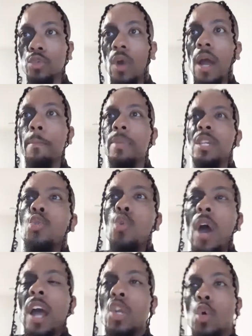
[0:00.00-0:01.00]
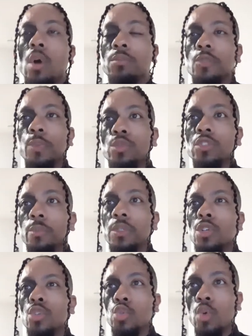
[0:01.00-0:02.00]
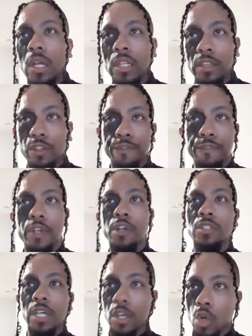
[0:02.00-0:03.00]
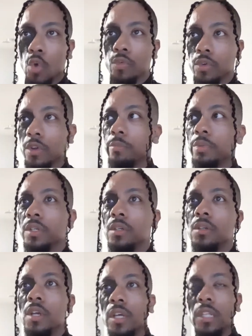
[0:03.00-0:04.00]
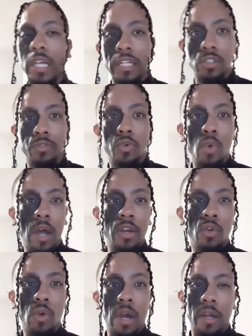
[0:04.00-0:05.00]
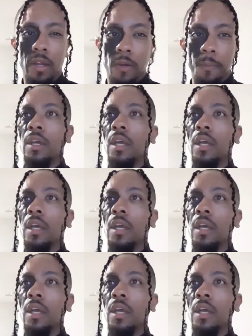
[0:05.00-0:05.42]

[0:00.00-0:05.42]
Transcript: Do I who I know I'm supposed to be, or do I let the fear take over and be less of who I know I am?